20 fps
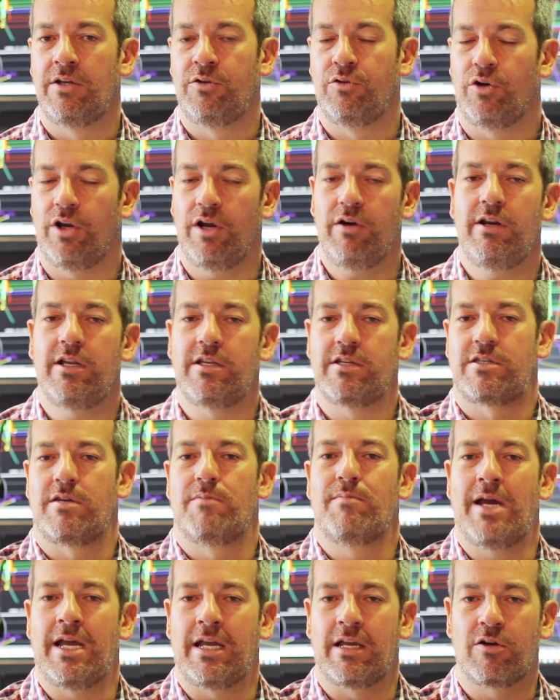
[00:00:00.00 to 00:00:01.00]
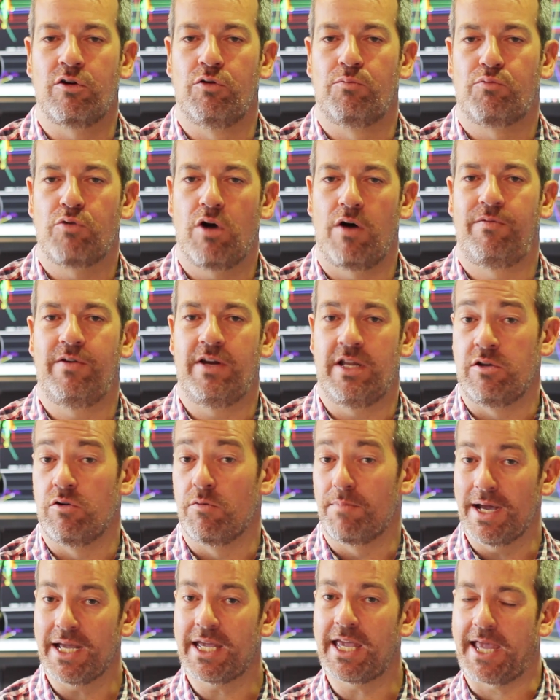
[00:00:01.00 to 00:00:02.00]
not only does it make good profit in
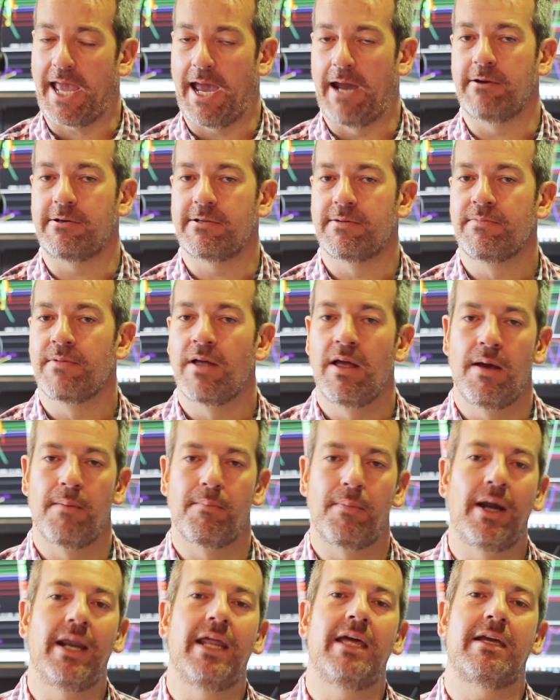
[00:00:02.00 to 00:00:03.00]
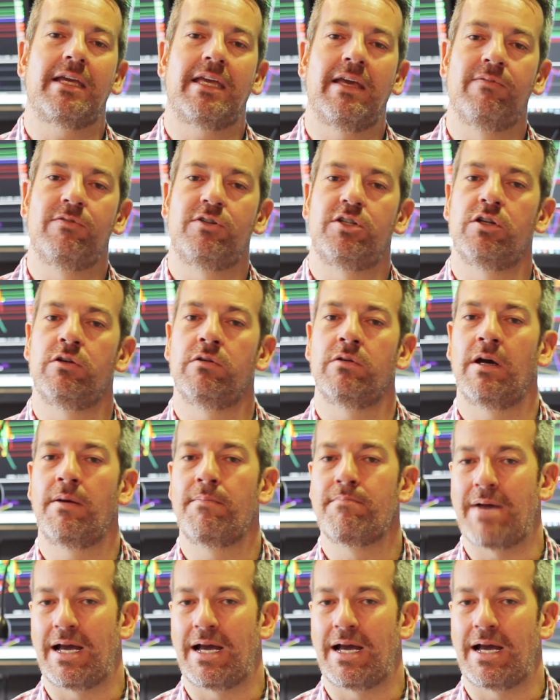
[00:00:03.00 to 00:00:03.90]
your bank account, but it gives you a